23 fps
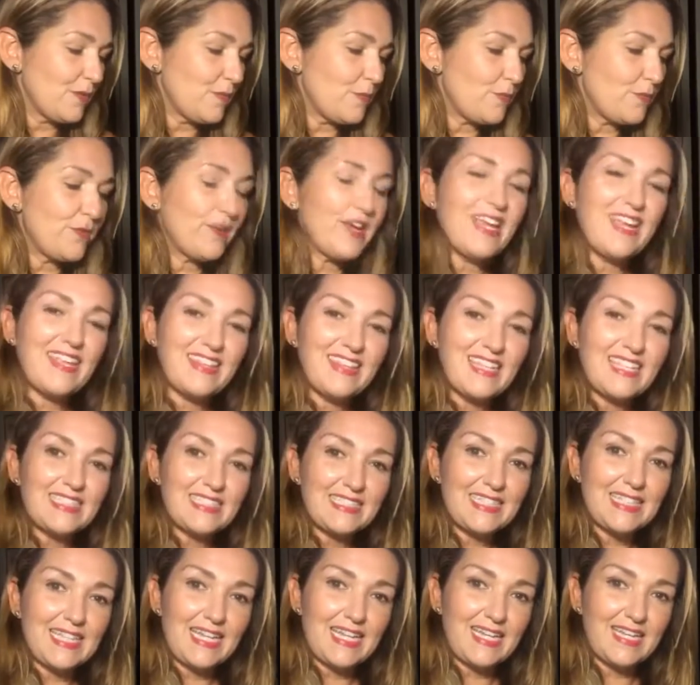bring these
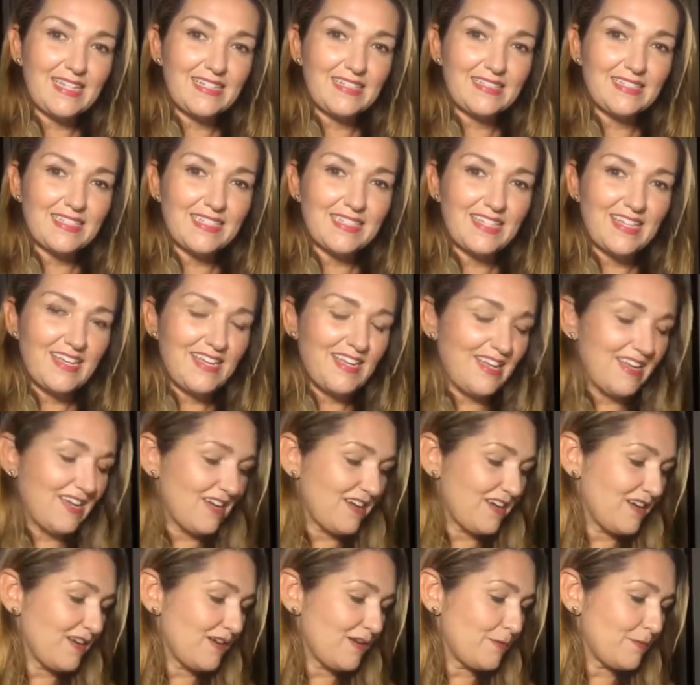things
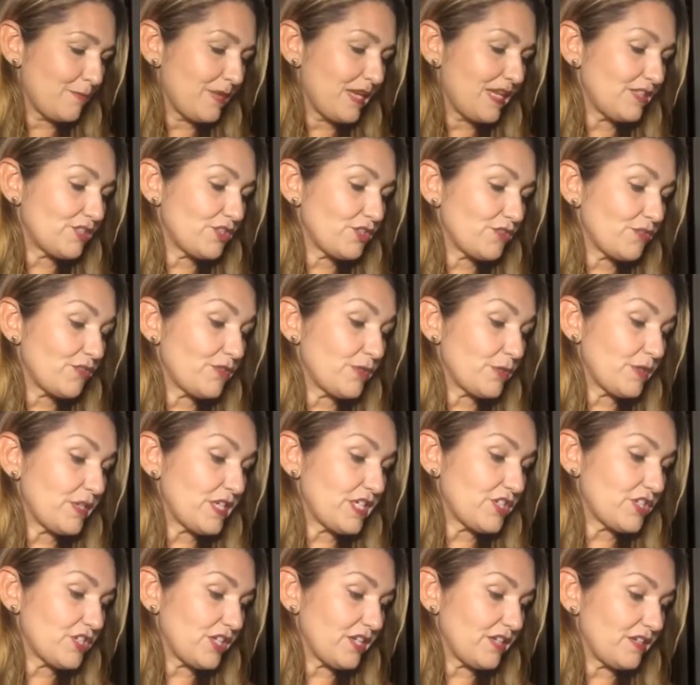into
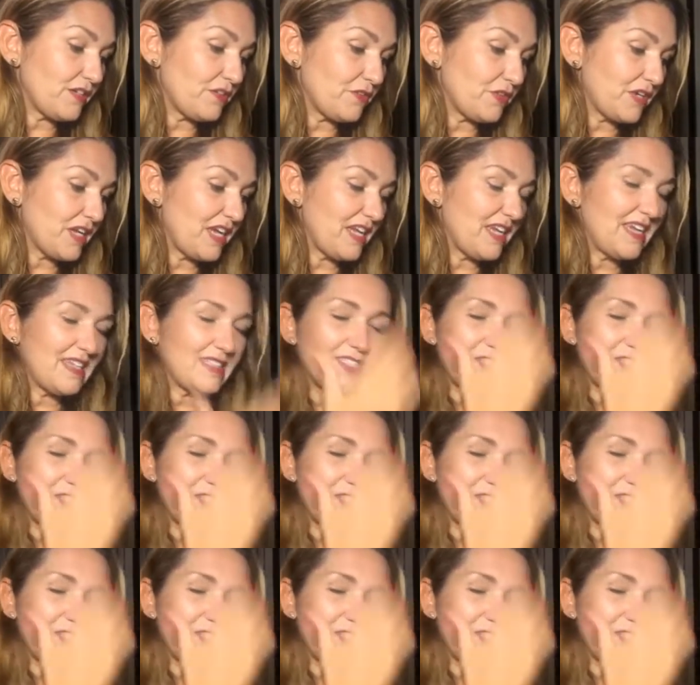fruition, okay?